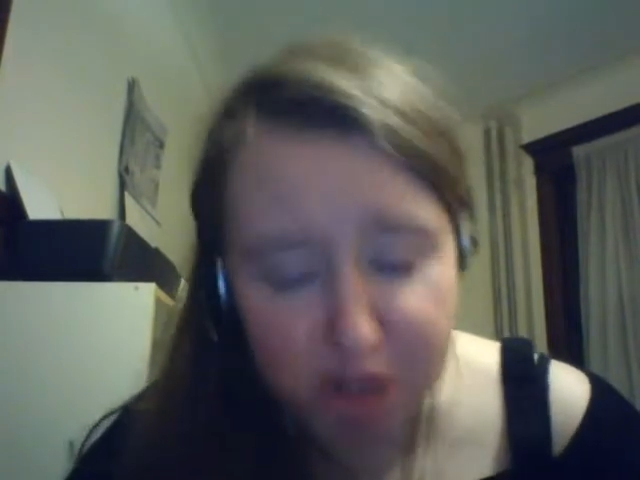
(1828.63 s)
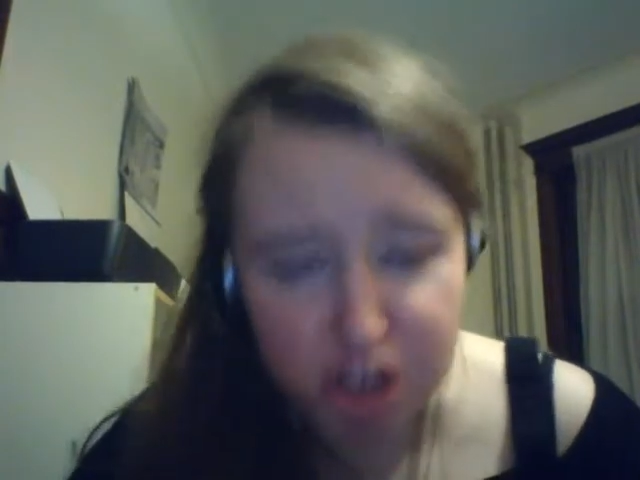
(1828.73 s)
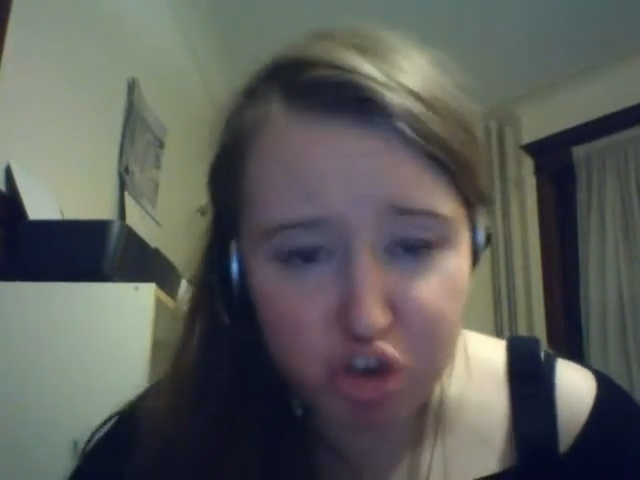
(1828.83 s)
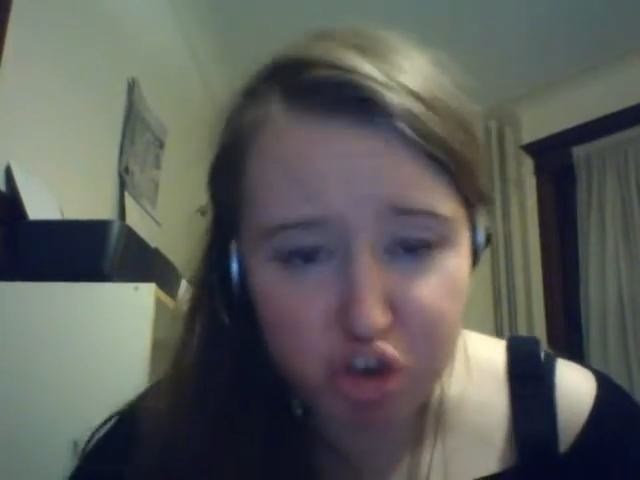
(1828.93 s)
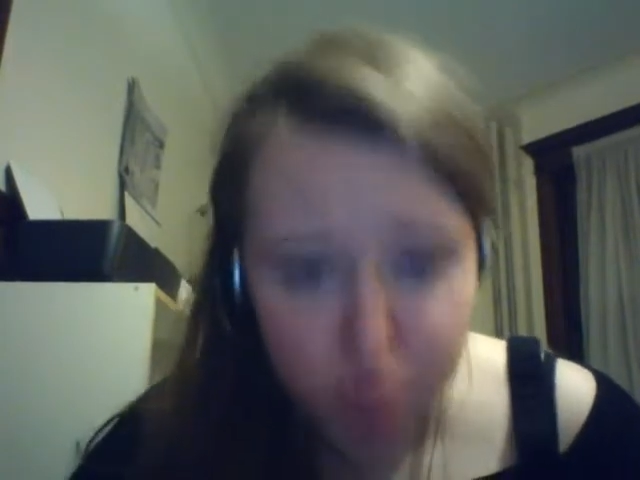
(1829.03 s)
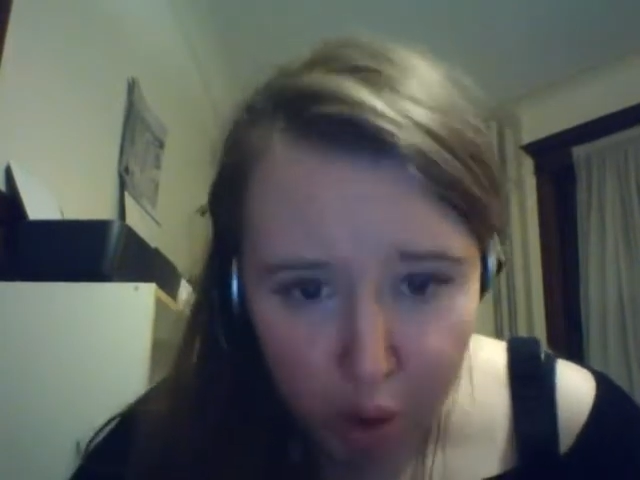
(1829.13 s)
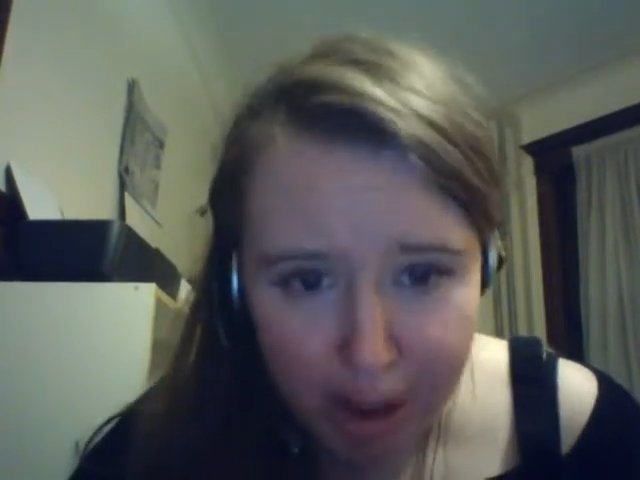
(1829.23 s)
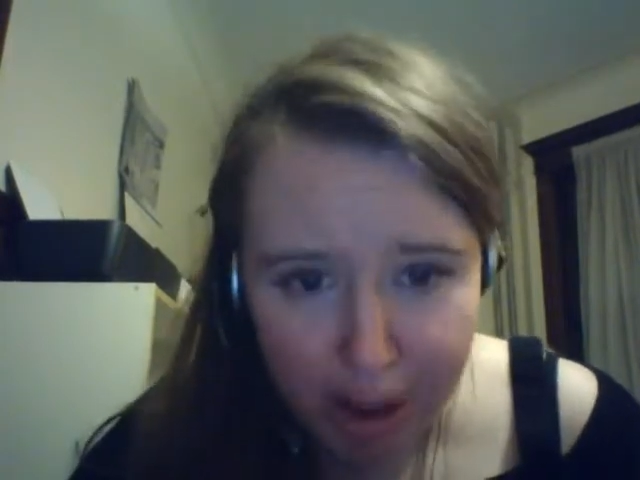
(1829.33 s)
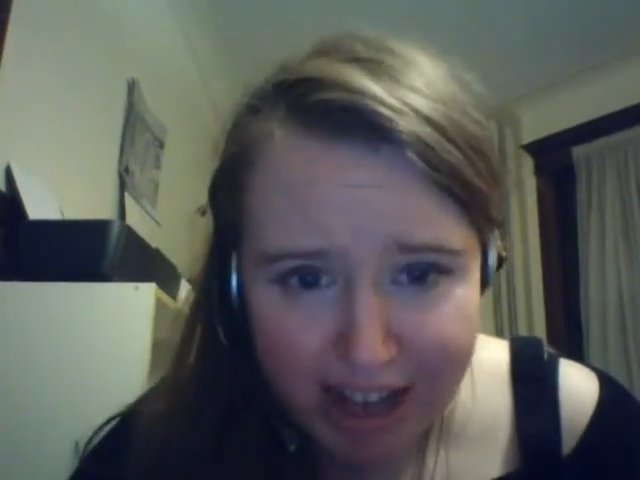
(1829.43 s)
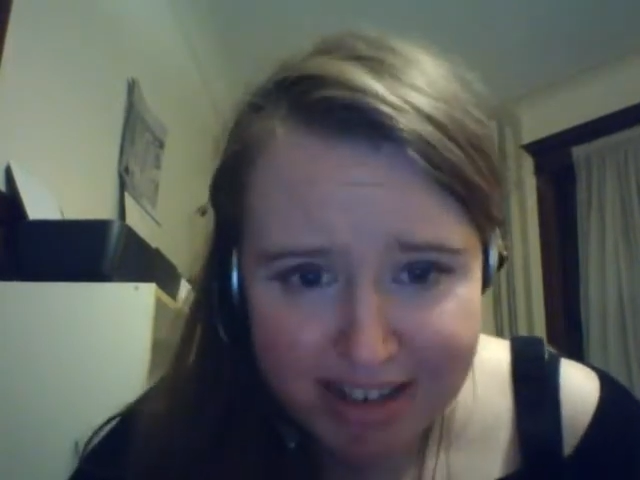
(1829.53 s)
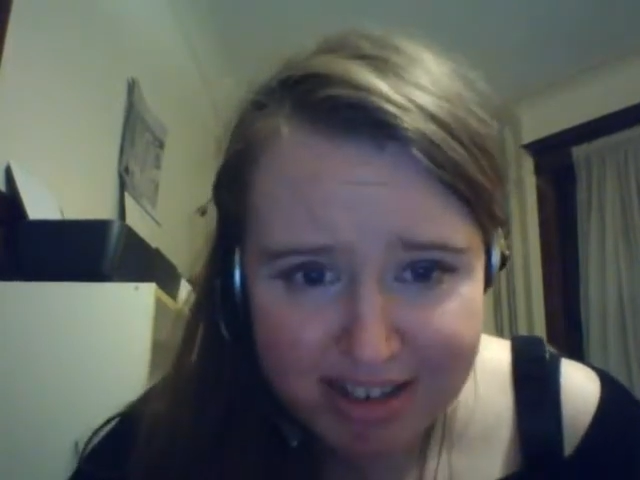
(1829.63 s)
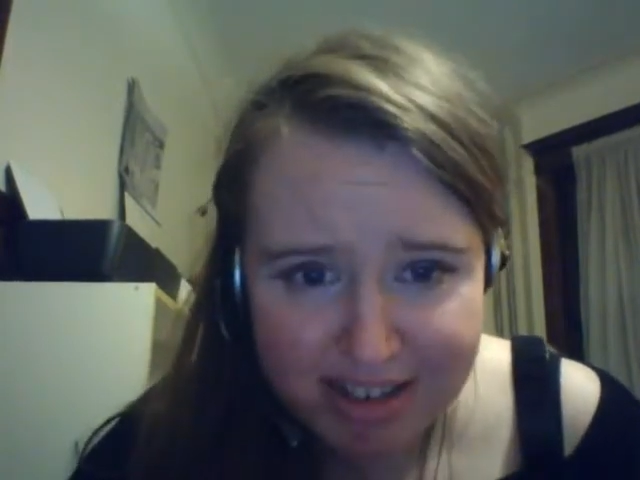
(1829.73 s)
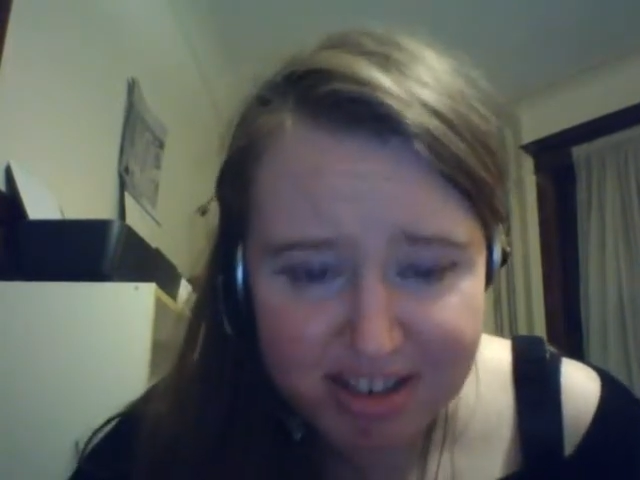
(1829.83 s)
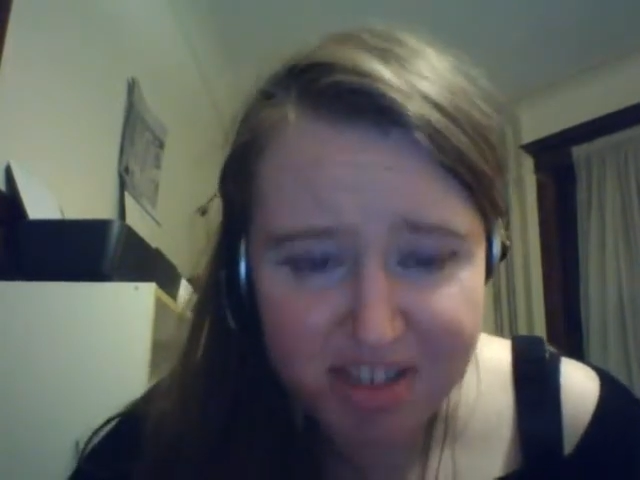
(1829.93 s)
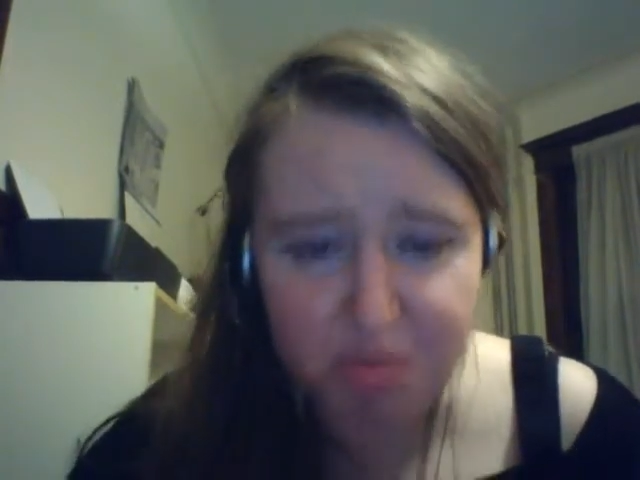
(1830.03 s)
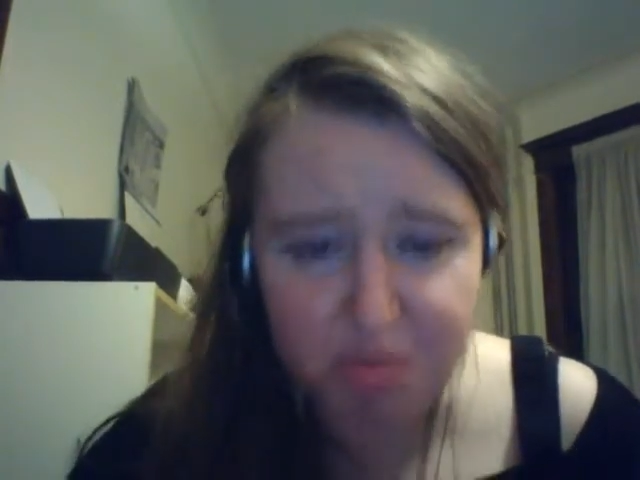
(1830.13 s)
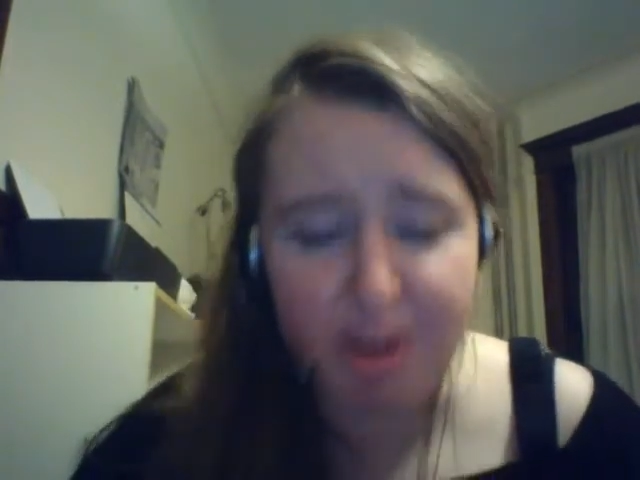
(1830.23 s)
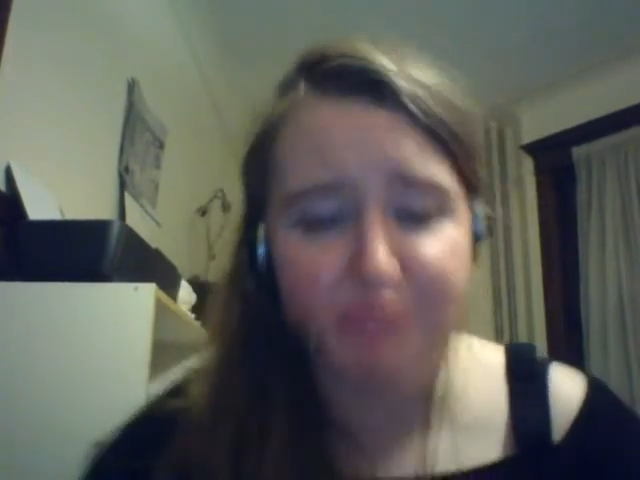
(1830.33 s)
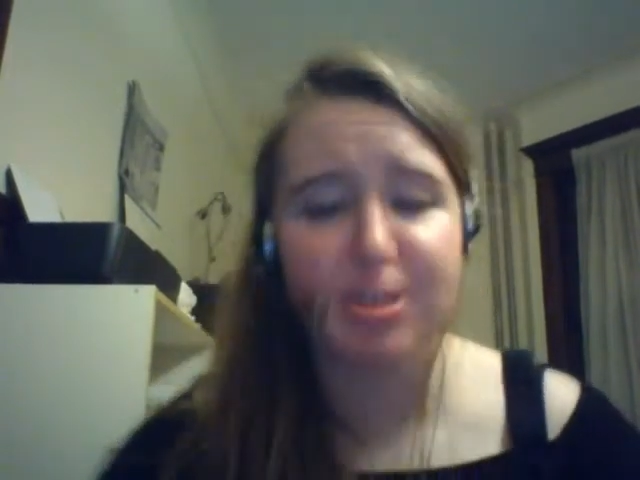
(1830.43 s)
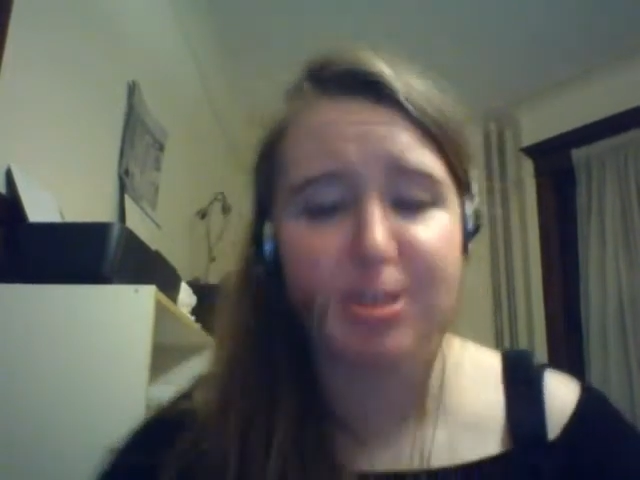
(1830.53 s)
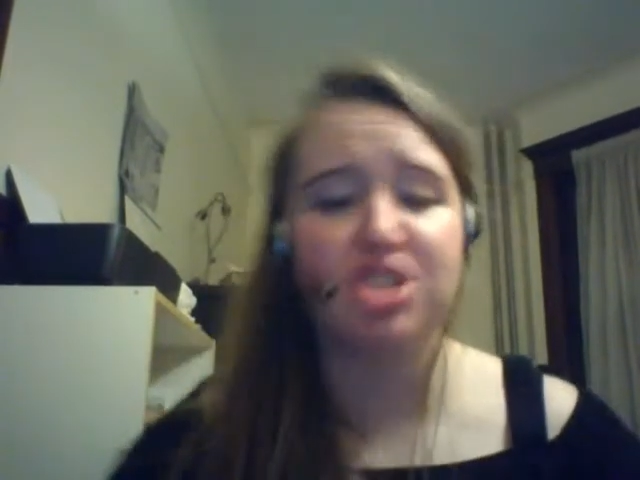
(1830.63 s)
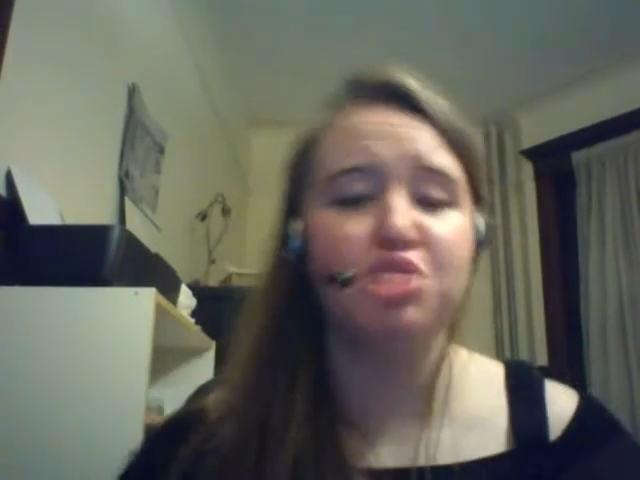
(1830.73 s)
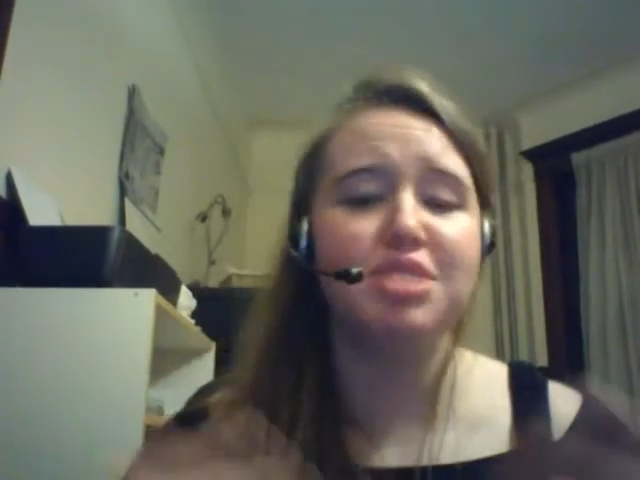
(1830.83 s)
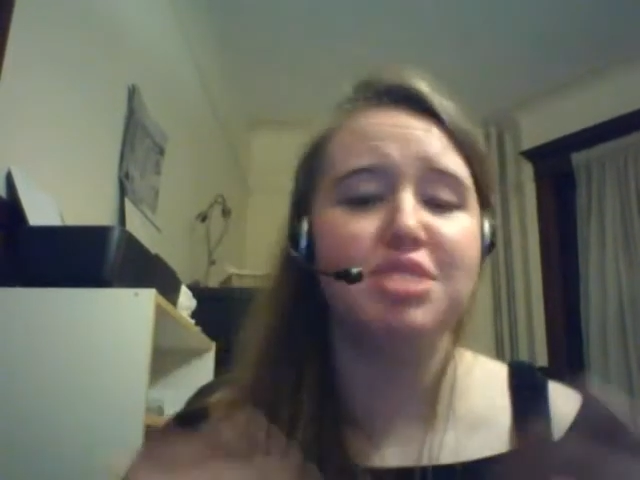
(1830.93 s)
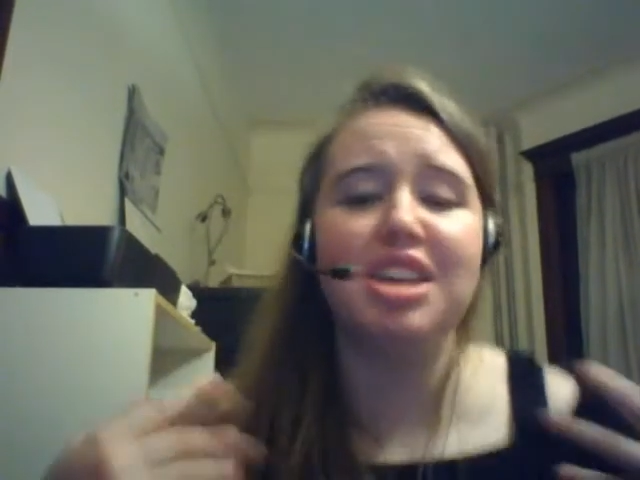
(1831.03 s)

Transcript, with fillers: control access to his wife because she was,